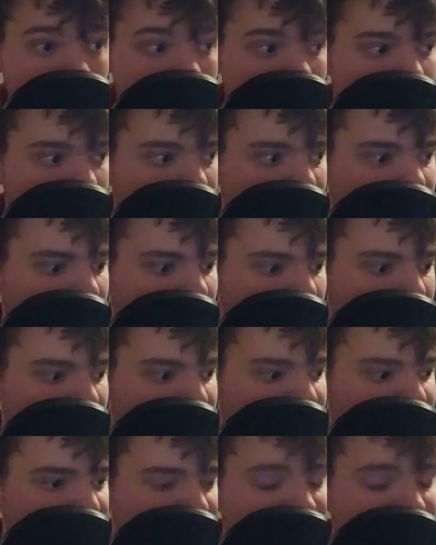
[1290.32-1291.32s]

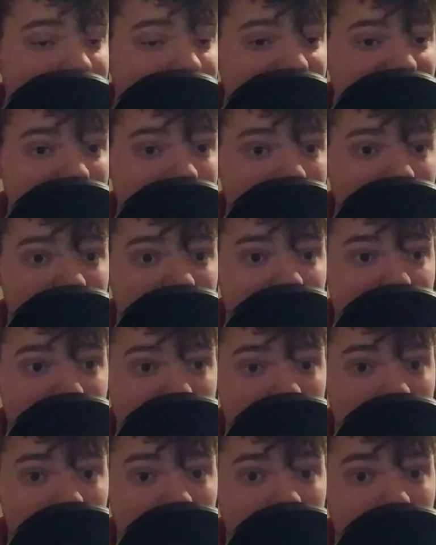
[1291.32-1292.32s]
DBcember in
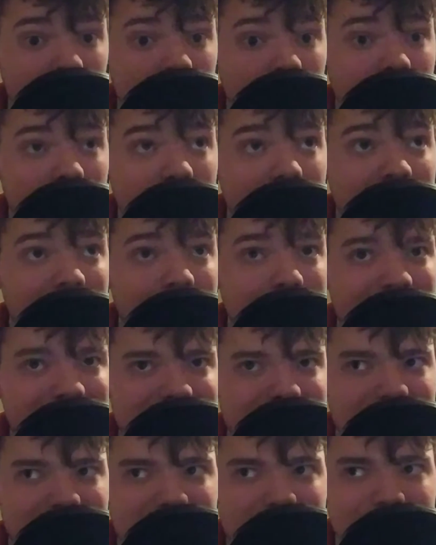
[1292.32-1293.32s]
general, my
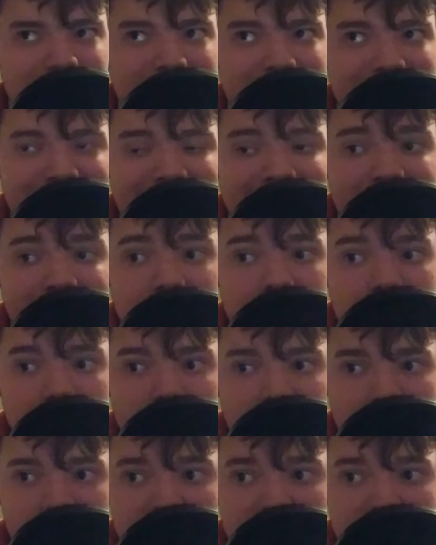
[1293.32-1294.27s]
thoughts on that for